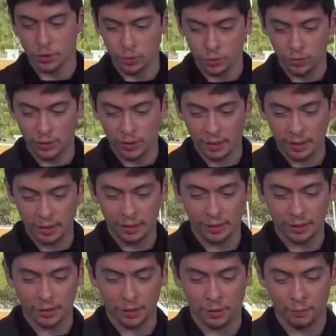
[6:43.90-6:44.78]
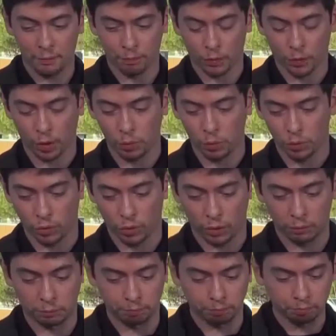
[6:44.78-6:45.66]
comment to Gerard Barry's
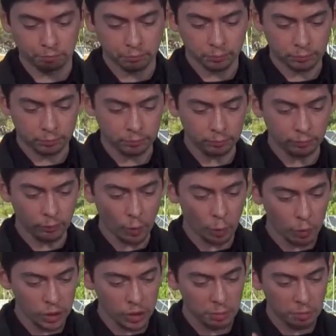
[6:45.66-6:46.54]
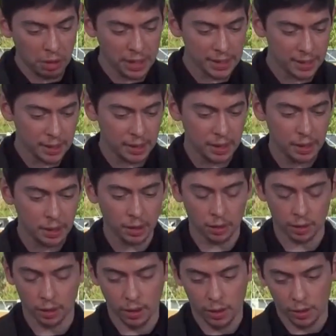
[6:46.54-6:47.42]
statement, which is,
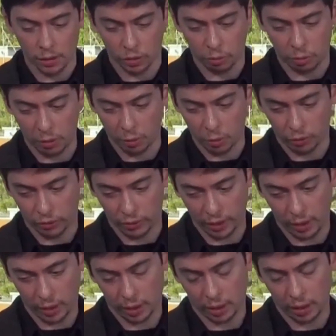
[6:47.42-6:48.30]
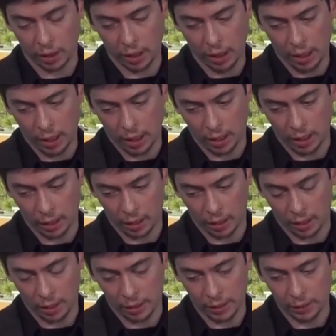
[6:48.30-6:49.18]
yes, the world is becoming
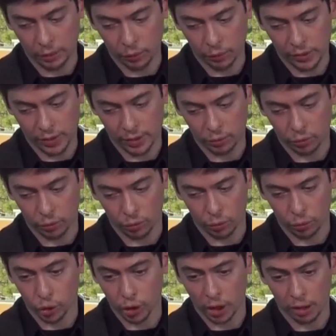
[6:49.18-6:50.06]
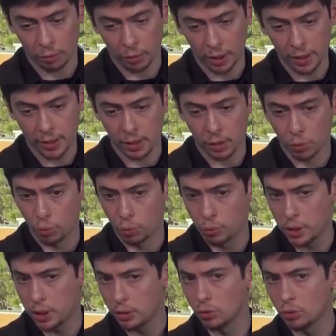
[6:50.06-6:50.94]
digital, but I think, and I'm not the only
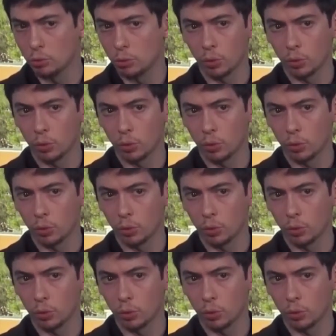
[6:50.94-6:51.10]
one.